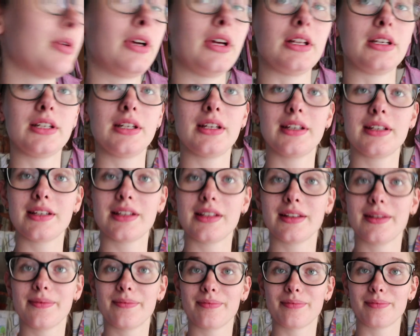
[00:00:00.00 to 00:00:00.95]
put
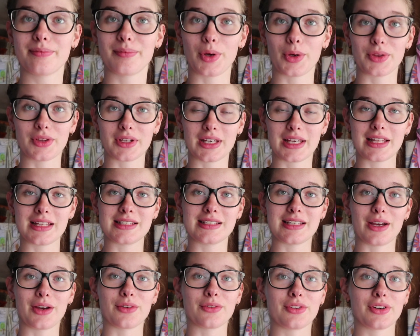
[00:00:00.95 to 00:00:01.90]
both the kids
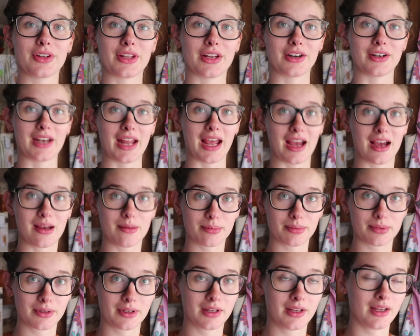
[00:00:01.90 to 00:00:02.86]
down for their
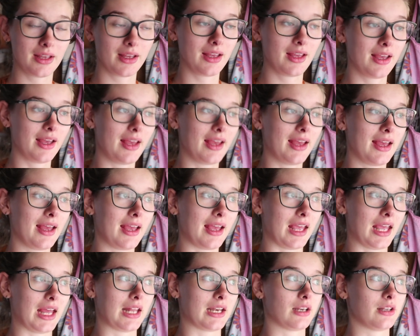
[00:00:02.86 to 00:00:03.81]
nap
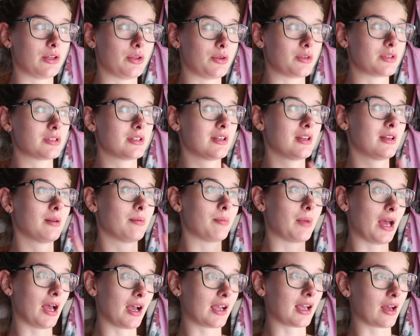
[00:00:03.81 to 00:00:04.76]
and Luke's
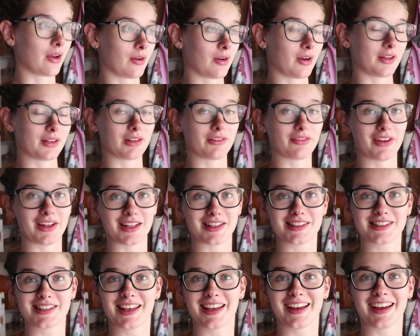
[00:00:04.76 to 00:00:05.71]
back out on the
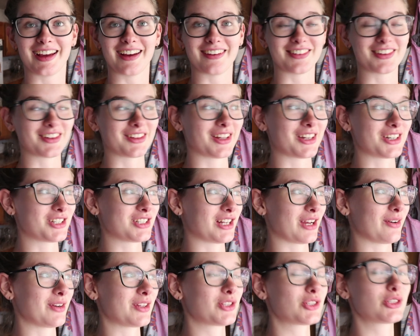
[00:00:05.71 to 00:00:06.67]
fence after lunch
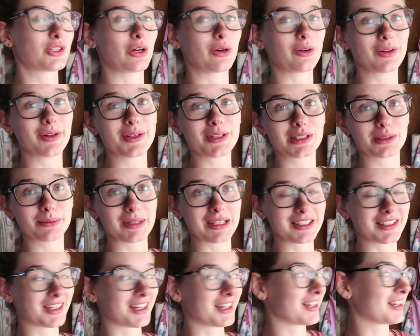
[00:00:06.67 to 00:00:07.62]
now. It's so close to
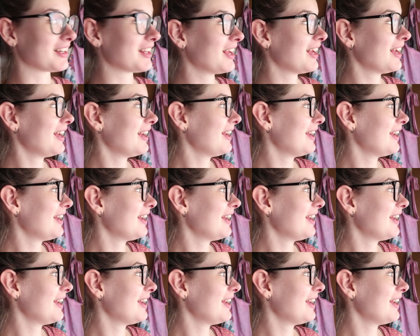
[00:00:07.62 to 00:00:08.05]
being done.